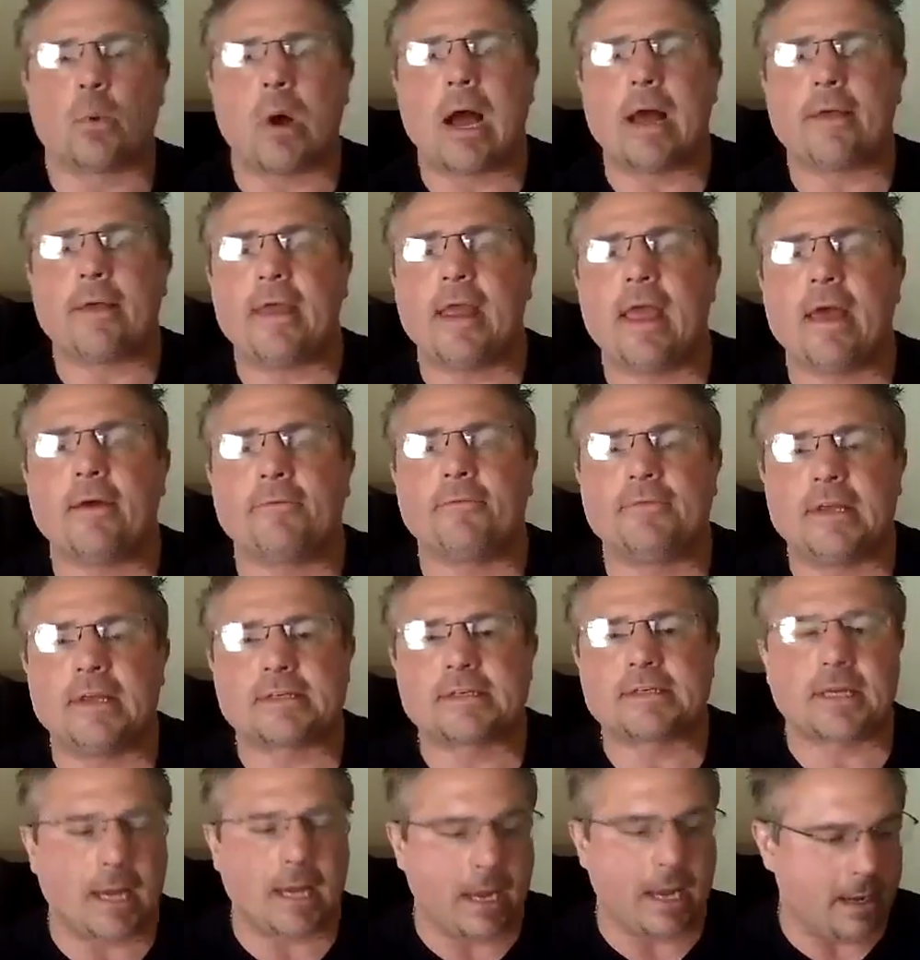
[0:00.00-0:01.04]
why they have
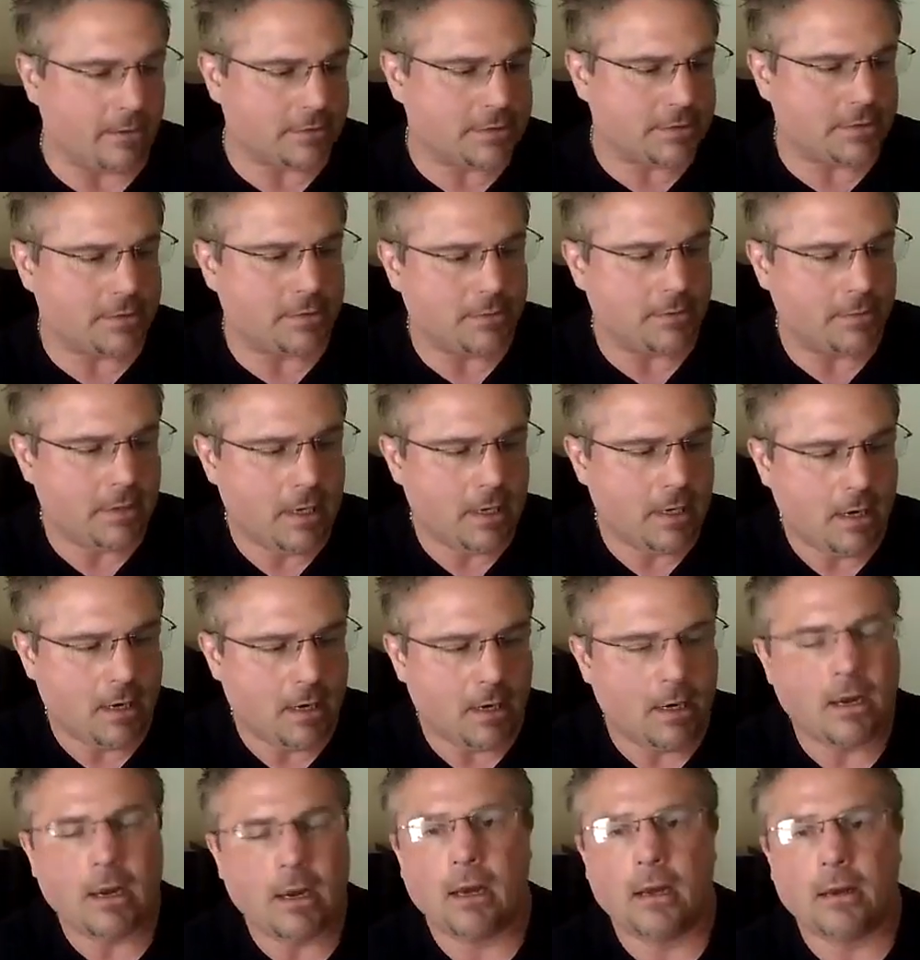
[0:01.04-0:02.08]
discounts.
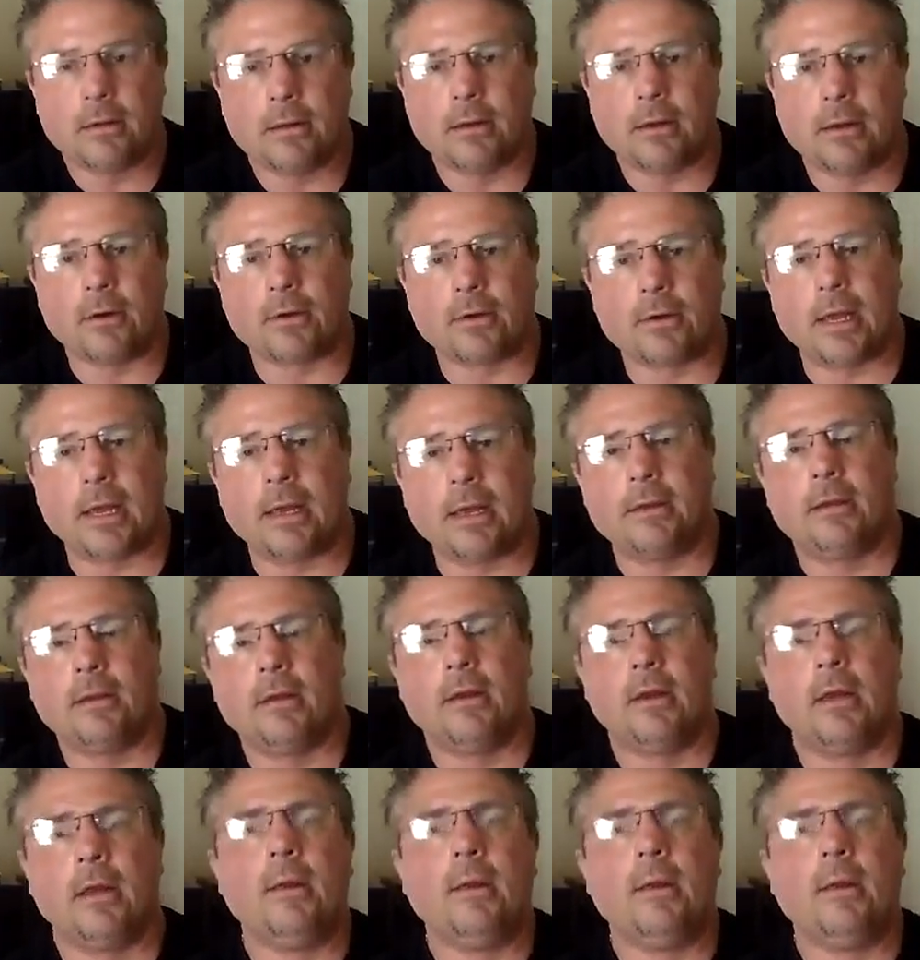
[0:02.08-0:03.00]
Okay?